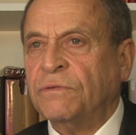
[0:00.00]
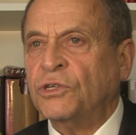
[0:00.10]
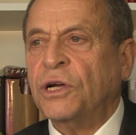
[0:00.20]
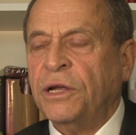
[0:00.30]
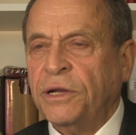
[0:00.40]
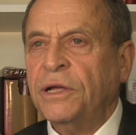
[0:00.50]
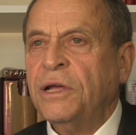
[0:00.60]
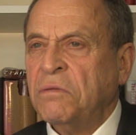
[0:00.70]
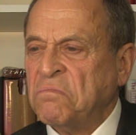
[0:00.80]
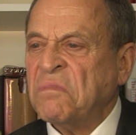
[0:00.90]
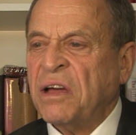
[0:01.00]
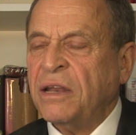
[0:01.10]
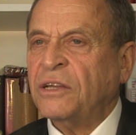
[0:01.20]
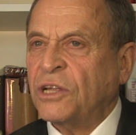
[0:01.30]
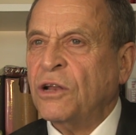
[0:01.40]
of China,
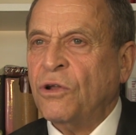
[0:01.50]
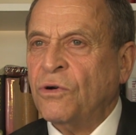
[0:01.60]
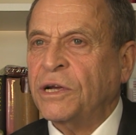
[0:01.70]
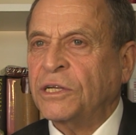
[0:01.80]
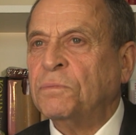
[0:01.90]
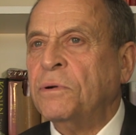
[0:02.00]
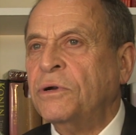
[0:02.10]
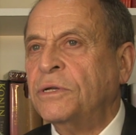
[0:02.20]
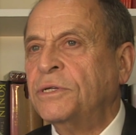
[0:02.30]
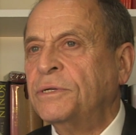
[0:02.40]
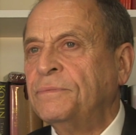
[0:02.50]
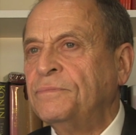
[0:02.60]
and it's a long experience.